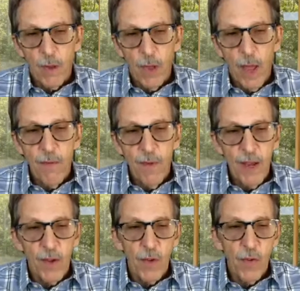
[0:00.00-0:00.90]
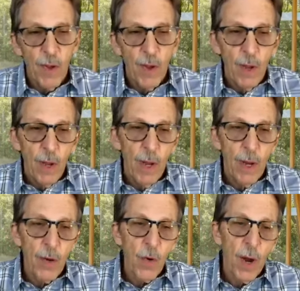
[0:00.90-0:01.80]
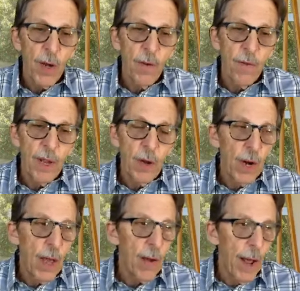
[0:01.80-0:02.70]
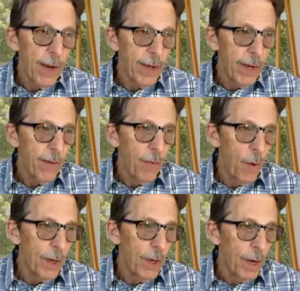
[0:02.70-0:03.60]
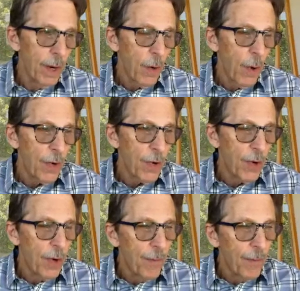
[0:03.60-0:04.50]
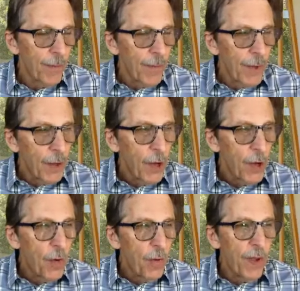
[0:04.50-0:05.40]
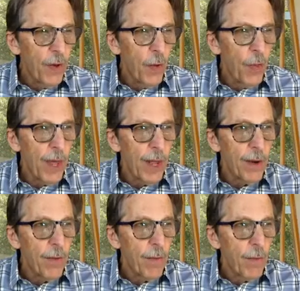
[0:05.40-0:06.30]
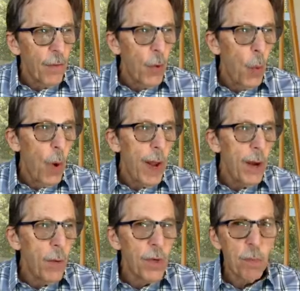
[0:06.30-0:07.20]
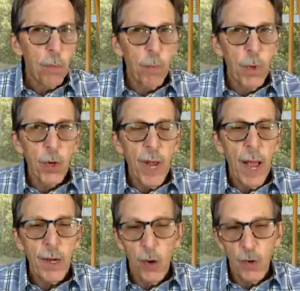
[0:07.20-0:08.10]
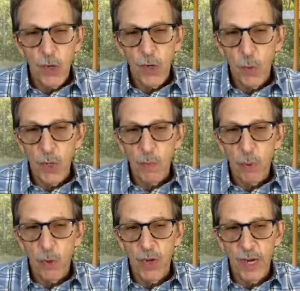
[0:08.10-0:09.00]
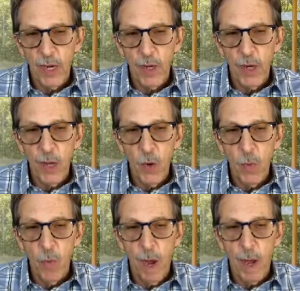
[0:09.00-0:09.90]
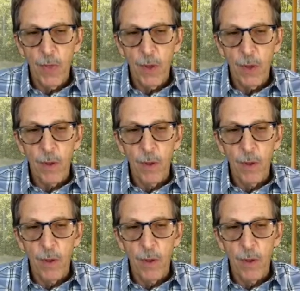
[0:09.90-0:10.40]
life is, and trying to figure it out. I did have one question. Did you feel that the way it was, your diagnosis was presented to you by the